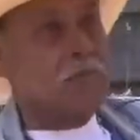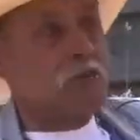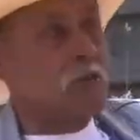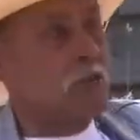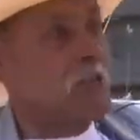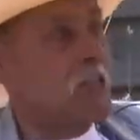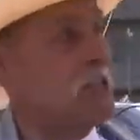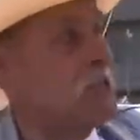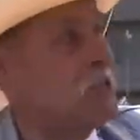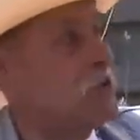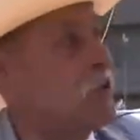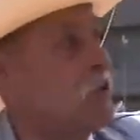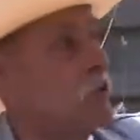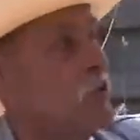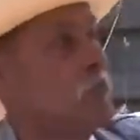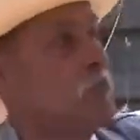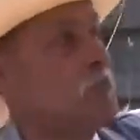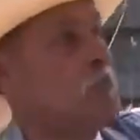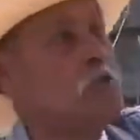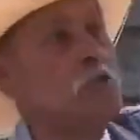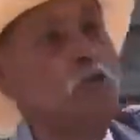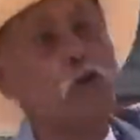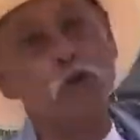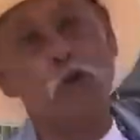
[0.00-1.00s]
potential
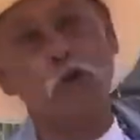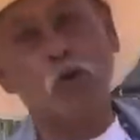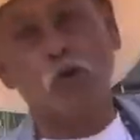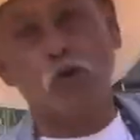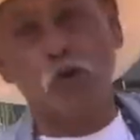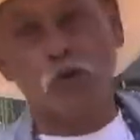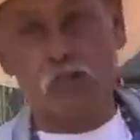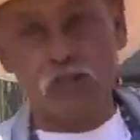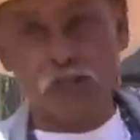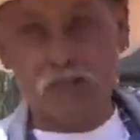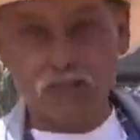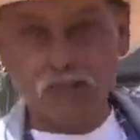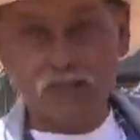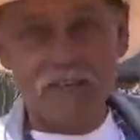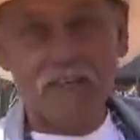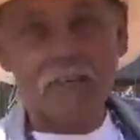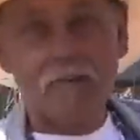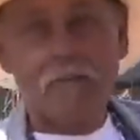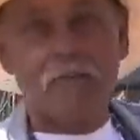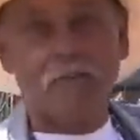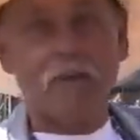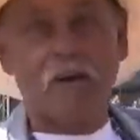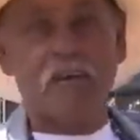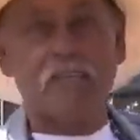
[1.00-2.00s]
mural
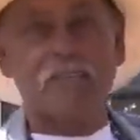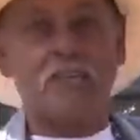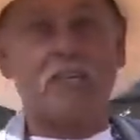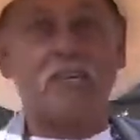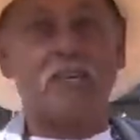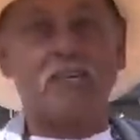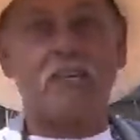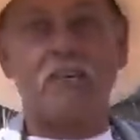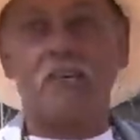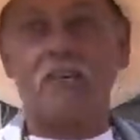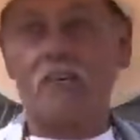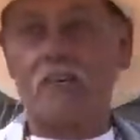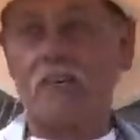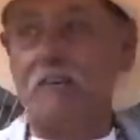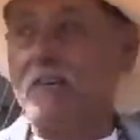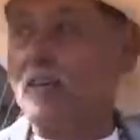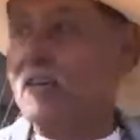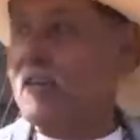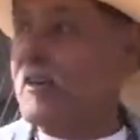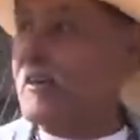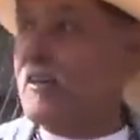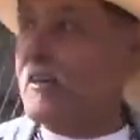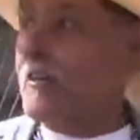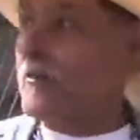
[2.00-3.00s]
project here
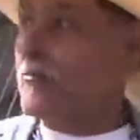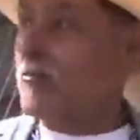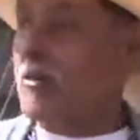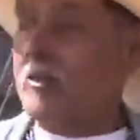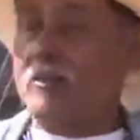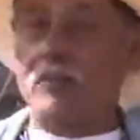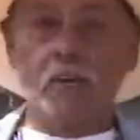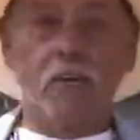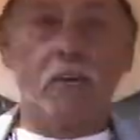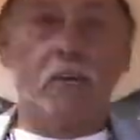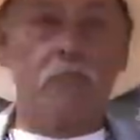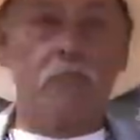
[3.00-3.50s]
with uh,